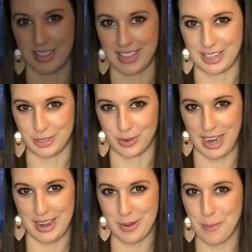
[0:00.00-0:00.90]
That's
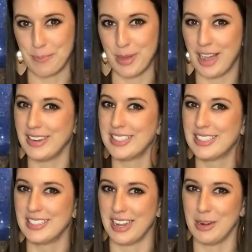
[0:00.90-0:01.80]
right,
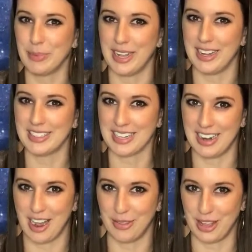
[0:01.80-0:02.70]
botanists study plants and
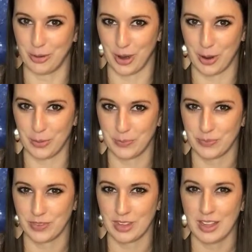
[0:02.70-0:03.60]
how they grow.
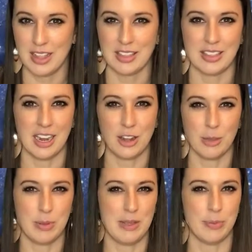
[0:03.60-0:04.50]
They're
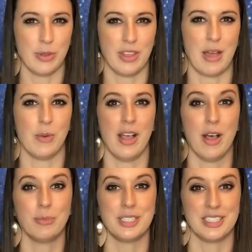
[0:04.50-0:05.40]
the people that will
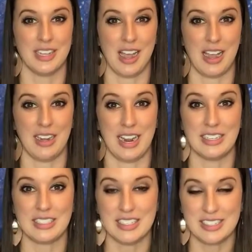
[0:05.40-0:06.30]
help design a
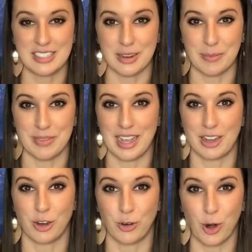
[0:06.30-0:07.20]
system that
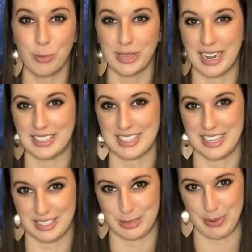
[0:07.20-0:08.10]
can grow plants
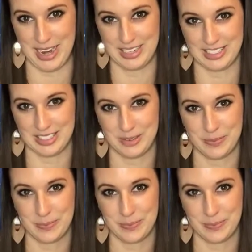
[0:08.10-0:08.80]
in space.